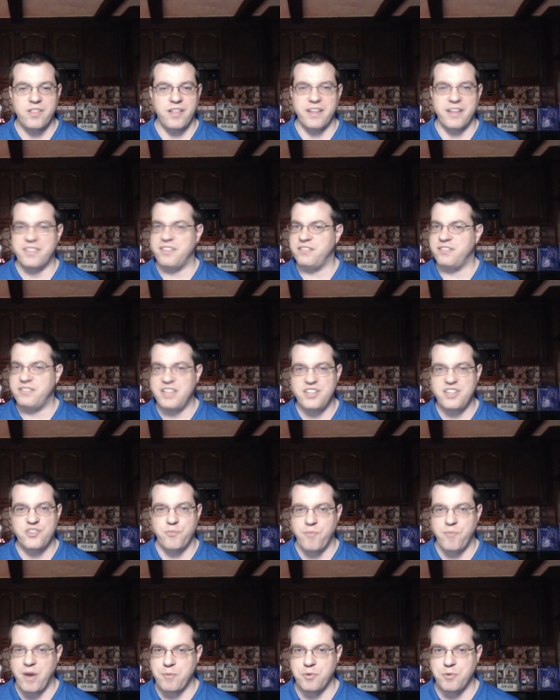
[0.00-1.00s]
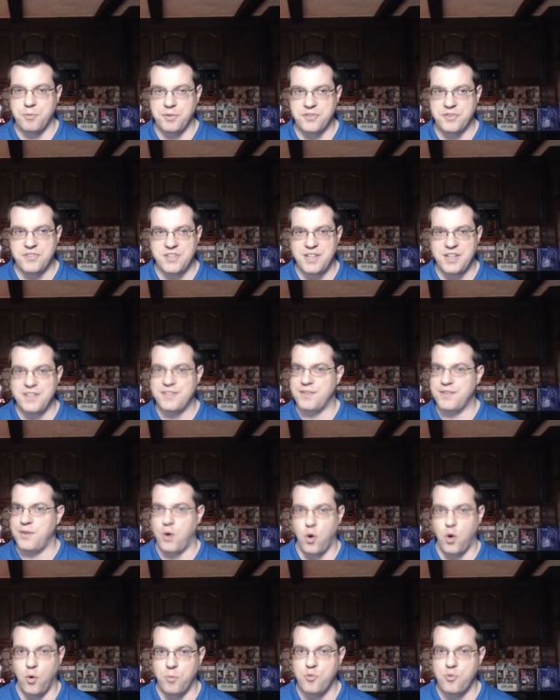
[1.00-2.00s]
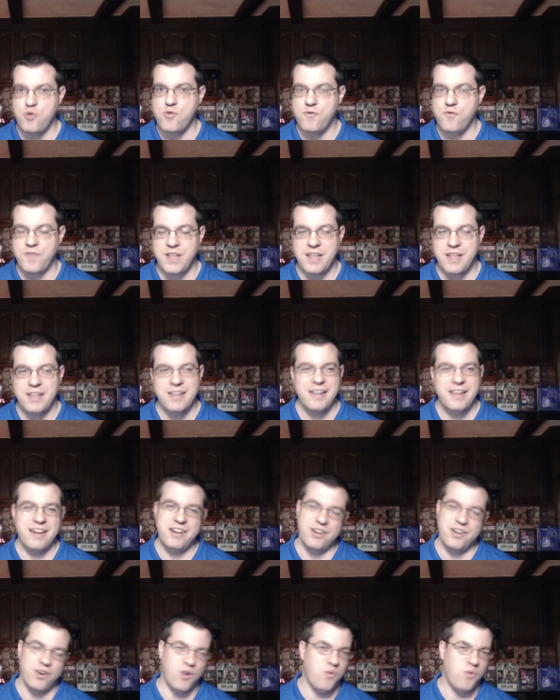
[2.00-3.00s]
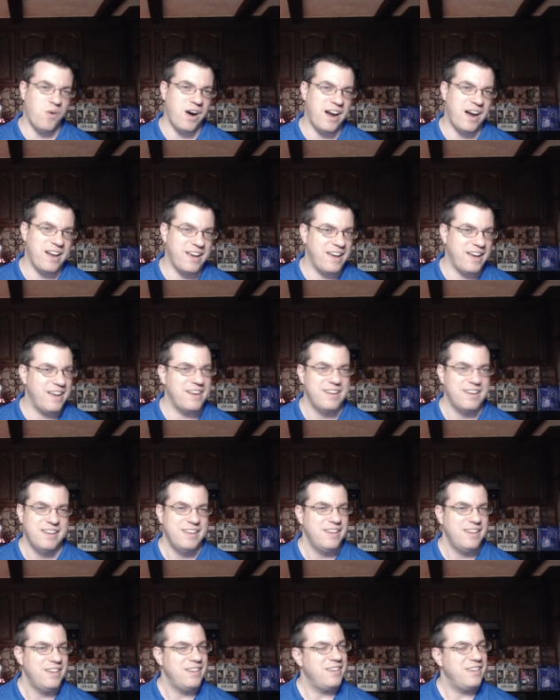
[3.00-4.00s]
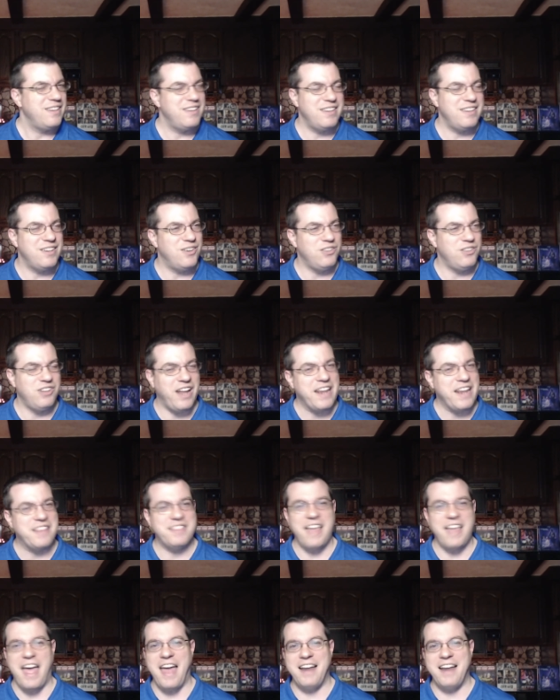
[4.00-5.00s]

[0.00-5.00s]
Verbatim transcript: like the least memorable scenes of the whole movie. And you don't want to, you don't like that.